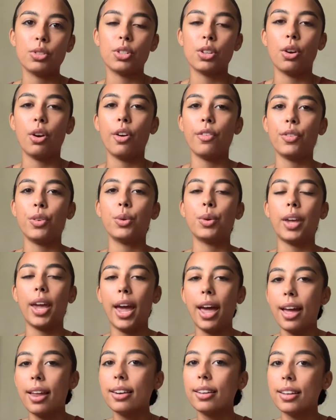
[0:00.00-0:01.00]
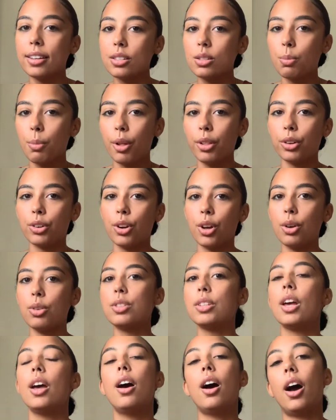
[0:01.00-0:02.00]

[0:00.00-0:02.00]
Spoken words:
So if you can get smaller notes,